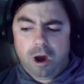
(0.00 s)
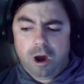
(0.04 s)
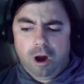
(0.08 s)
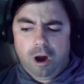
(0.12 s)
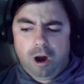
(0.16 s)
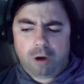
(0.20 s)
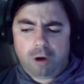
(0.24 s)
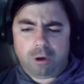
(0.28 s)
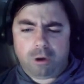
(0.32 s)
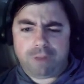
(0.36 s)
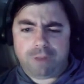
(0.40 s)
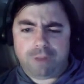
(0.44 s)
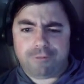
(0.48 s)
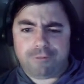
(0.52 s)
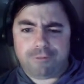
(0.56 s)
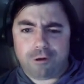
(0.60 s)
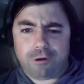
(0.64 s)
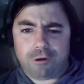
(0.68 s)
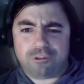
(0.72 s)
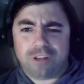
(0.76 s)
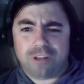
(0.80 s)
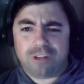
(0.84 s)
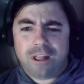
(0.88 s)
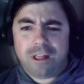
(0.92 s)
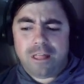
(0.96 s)
Alrighty,
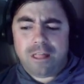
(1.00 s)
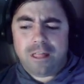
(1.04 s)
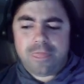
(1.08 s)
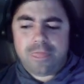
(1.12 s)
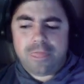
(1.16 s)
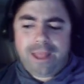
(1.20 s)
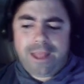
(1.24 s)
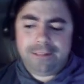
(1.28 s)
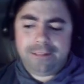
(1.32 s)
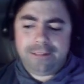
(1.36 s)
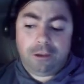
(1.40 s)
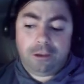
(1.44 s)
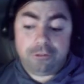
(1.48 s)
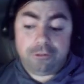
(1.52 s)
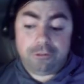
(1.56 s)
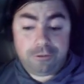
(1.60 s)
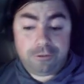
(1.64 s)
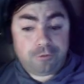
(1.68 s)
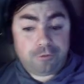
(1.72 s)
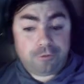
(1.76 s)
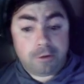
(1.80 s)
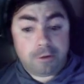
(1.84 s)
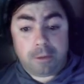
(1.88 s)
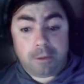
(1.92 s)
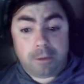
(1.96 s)
folks, that does it
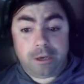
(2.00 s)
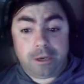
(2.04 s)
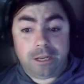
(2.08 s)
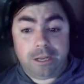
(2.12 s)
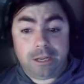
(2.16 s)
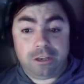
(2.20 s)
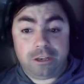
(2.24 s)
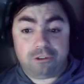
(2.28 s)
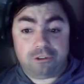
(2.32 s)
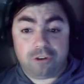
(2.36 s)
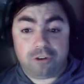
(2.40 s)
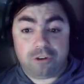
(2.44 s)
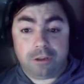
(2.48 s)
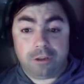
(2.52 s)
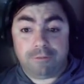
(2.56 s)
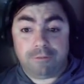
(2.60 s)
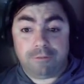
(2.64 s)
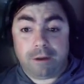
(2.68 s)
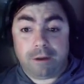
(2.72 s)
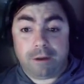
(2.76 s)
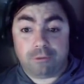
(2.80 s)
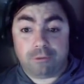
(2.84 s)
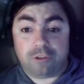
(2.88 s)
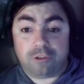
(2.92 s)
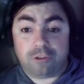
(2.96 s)
for the Monday edition of the
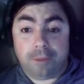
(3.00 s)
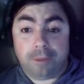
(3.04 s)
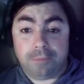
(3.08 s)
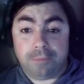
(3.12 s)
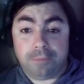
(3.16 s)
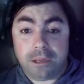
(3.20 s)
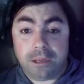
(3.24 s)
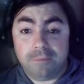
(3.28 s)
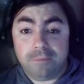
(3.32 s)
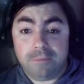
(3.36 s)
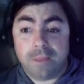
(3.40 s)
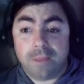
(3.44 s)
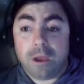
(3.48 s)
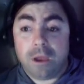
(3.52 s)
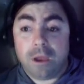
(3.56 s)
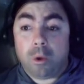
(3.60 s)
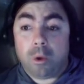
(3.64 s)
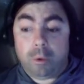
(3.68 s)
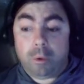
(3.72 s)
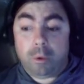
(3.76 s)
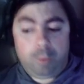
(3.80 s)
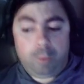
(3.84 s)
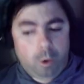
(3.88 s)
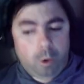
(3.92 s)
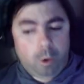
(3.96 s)
virus update.
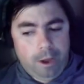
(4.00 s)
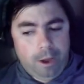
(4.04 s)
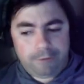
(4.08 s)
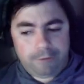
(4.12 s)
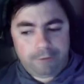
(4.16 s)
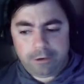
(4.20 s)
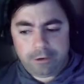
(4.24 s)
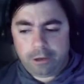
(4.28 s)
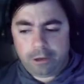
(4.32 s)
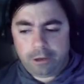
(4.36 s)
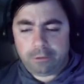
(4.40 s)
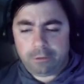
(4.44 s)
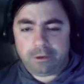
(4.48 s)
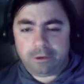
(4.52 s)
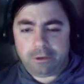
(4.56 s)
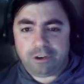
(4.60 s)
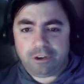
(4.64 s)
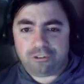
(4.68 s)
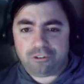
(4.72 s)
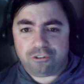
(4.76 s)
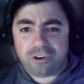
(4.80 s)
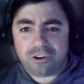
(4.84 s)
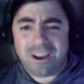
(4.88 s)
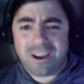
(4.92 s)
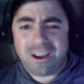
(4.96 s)
We will have another
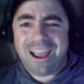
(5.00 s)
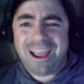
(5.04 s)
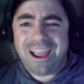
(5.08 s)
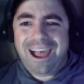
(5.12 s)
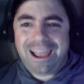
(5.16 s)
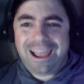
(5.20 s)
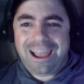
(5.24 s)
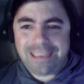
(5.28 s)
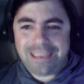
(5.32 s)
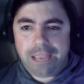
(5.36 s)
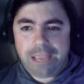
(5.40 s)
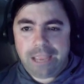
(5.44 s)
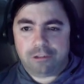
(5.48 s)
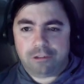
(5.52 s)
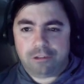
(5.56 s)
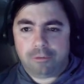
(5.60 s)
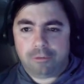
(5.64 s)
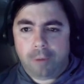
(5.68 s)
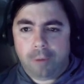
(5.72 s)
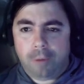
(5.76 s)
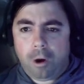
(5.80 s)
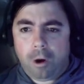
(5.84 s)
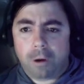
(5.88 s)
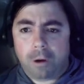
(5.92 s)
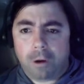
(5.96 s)
edition again
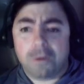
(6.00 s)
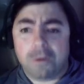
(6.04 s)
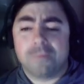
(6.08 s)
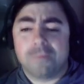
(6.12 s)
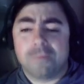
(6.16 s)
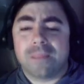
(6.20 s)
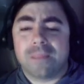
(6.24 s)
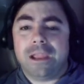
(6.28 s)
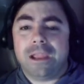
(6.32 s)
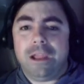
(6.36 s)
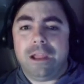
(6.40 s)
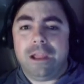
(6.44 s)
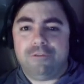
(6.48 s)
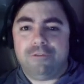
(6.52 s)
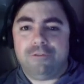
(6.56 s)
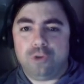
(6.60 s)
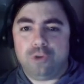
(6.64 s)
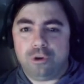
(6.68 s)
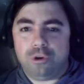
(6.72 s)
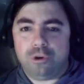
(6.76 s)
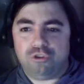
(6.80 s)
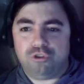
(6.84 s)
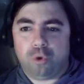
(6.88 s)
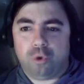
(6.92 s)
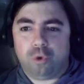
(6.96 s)
tomorrow. If
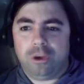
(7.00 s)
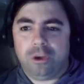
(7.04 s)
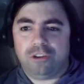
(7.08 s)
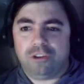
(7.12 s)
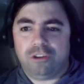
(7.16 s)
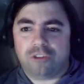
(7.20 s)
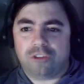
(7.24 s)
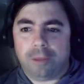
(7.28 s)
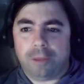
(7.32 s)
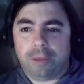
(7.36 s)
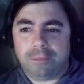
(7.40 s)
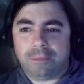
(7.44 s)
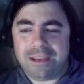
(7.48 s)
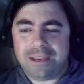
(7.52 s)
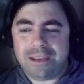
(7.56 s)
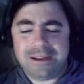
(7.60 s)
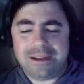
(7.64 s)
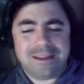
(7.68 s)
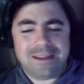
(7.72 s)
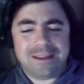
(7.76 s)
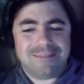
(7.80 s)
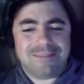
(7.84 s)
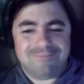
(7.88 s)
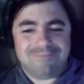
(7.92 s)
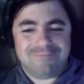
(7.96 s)
you enjoyed this update,
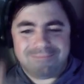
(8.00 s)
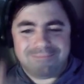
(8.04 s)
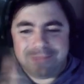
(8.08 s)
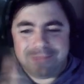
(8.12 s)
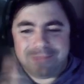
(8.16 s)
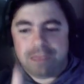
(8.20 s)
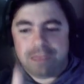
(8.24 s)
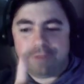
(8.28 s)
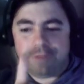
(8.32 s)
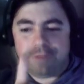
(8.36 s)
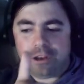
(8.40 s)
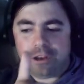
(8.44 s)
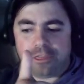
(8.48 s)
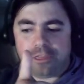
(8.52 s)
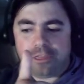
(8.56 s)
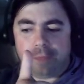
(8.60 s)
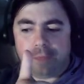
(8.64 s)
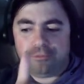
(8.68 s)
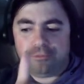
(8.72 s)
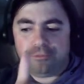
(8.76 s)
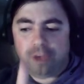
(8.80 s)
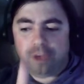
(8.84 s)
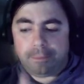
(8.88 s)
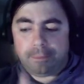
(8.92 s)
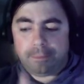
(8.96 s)
give it a
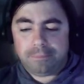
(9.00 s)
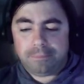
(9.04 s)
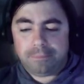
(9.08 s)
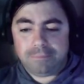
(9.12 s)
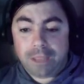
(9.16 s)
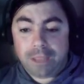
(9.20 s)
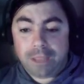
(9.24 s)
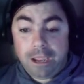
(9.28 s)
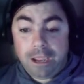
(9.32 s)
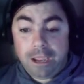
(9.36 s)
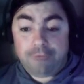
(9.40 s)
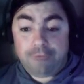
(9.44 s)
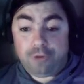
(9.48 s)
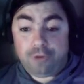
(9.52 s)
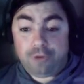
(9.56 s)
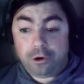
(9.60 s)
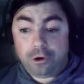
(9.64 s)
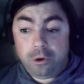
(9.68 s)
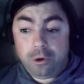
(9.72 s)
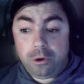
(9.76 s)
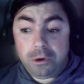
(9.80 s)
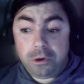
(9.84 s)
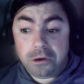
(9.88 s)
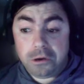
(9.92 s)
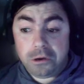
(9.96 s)
thumbs up. If you're
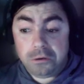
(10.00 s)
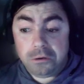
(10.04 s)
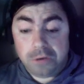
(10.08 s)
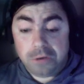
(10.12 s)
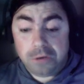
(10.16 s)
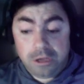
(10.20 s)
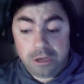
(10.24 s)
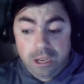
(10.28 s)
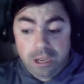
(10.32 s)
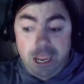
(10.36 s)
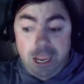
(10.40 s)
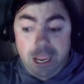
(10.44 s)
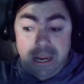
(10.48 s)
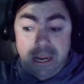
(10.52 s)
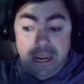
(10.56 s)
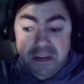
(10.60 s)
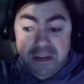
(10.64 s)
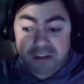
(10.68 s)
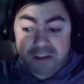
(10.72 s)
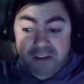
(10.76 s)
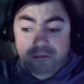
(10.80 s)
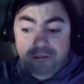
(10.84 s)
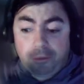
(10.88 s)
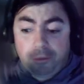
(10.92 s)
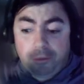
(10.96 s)
new here, hey,
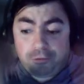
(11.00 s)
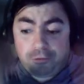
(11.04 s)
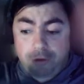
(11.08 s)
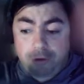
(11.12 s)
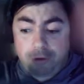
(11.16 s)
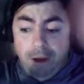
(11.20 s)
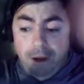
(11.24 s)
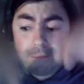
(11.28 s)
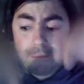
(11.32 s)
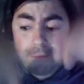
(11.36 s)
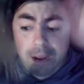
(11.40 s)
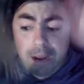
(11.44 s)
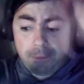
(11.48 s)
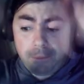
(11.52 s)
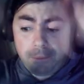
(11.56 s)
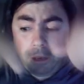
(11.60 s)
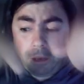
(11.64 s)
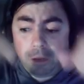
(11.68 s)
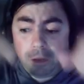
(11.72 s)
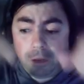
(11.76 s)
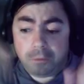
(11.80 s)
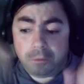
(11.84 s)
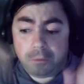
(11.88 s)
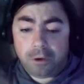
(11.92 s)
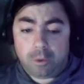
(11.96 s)
subscribe down
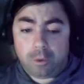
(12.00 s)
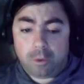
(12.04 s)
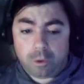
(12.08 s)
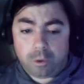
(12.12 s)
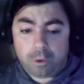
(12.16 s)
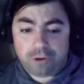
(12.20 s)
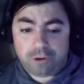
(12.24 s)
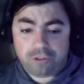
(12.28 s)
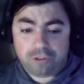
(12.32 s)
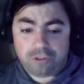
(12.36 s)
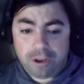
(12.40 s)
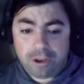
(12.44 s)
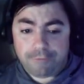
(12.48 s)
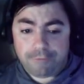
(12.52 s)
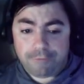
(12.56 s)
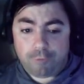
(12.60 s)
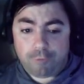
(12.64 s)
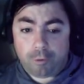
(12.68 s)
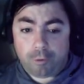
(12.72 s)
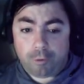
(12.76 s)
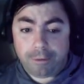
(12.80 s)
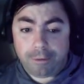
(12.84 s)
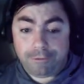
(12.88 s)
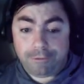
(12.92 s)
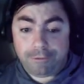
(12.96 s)
below. Want to stay
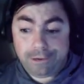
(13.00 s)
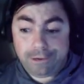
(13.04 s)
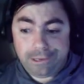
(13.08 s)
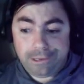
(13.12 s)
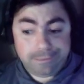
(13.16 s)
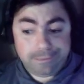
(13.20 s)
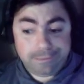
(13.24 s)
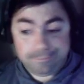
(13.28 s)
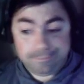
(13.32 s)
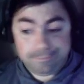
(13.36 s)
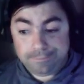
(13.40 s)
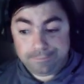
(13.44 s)
informed every day?